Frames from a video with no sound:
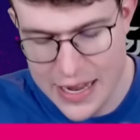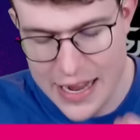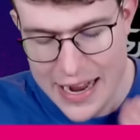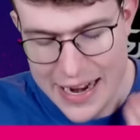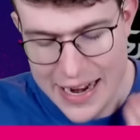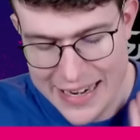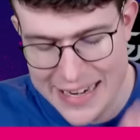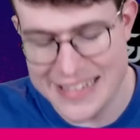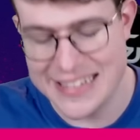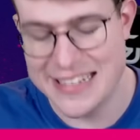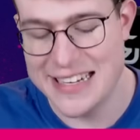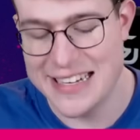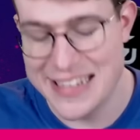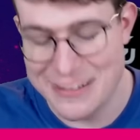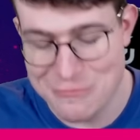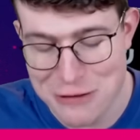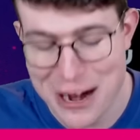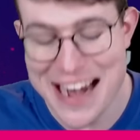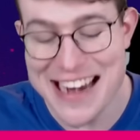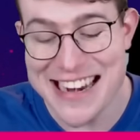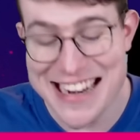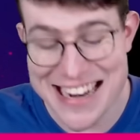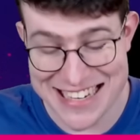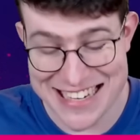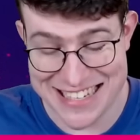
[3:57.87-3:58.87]
it has
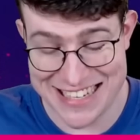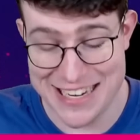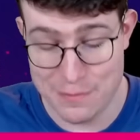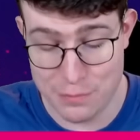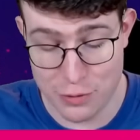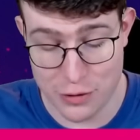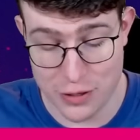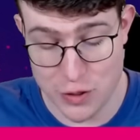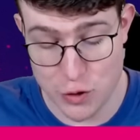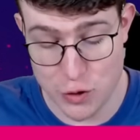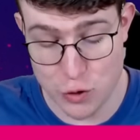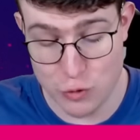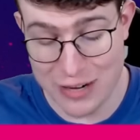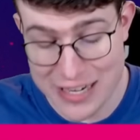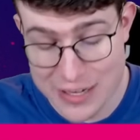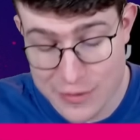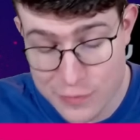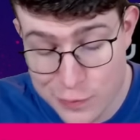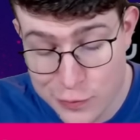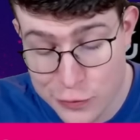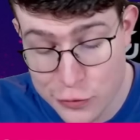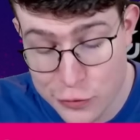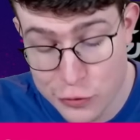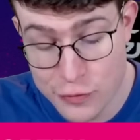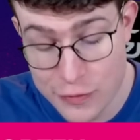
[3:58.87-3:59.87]
way less hit points, right?
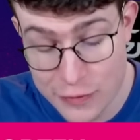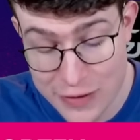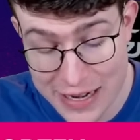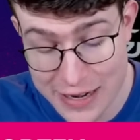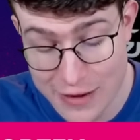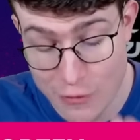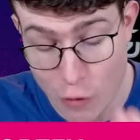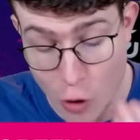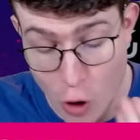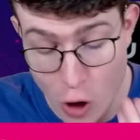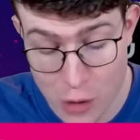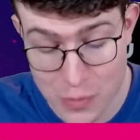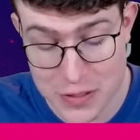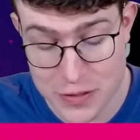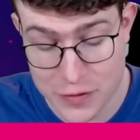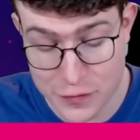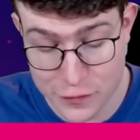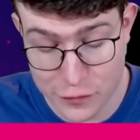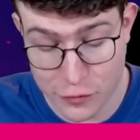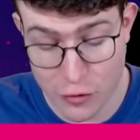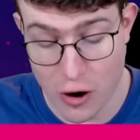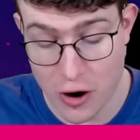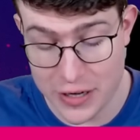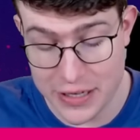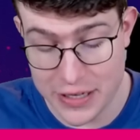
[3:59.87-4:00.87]
Like almost
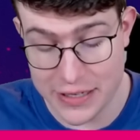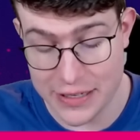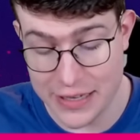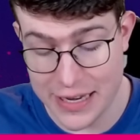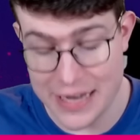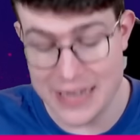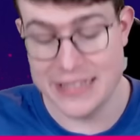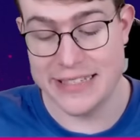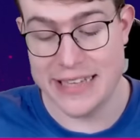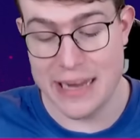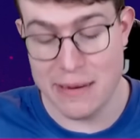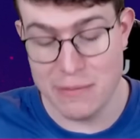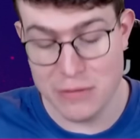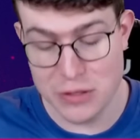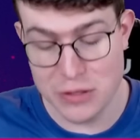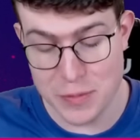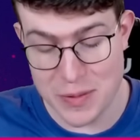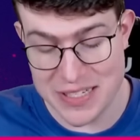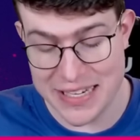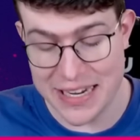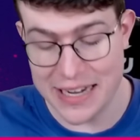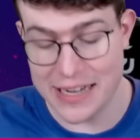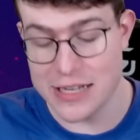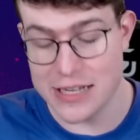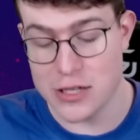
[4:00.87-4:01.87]
400 less. Damage per
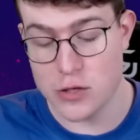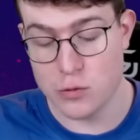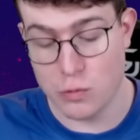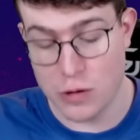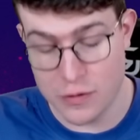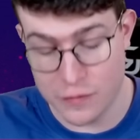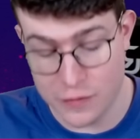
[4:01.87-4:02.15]
second is 1